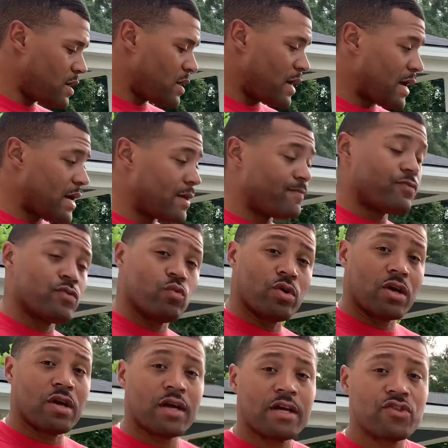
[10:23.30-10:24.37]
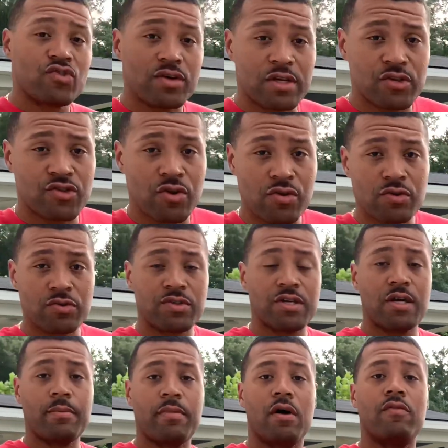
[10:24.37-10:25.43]
And we're cooking to an internal
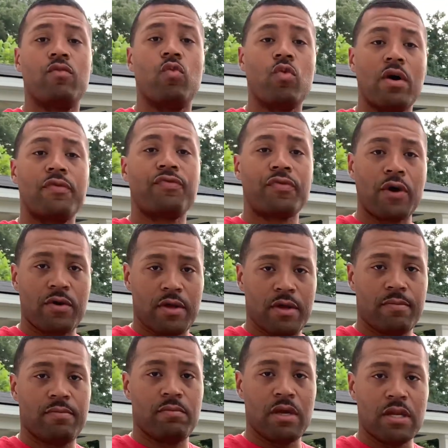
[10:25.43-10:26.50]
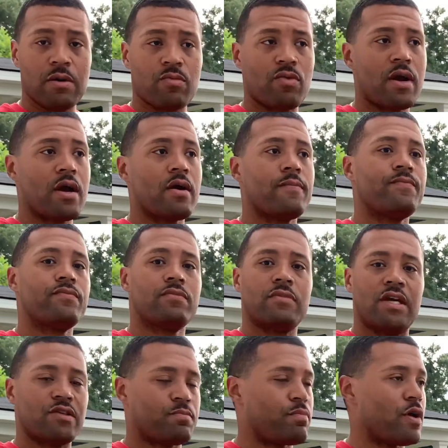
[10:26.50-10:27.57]
temp of 130, medium rare.
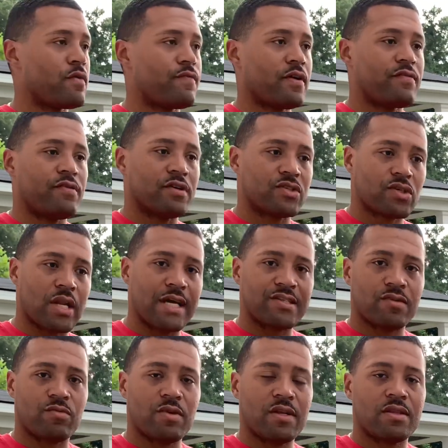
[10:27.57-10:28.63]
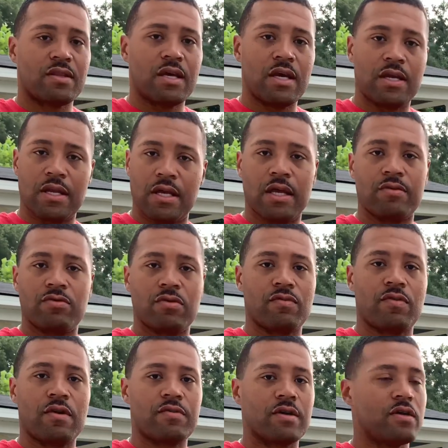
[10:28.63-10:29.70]
That's perfect for slicing really thin and gives you a
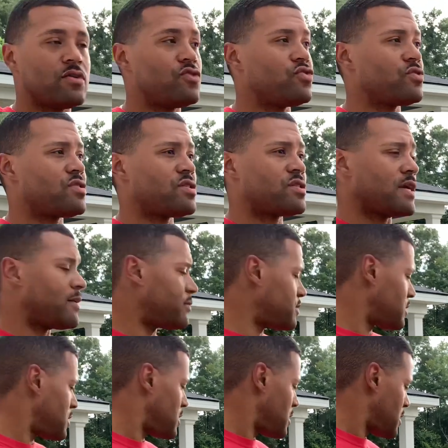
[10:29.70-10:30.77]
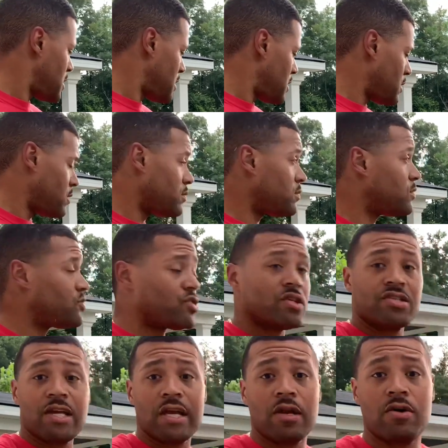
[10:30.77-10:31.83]
very good juicy sandwich. Shouldn't
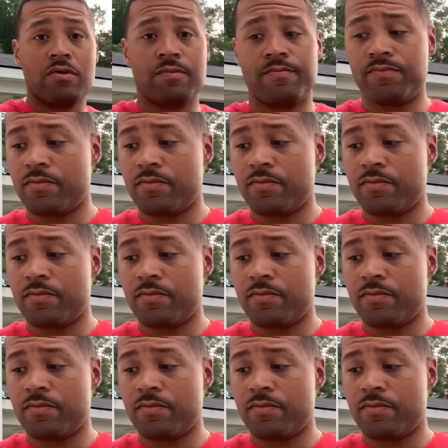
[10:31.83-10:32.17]
take long.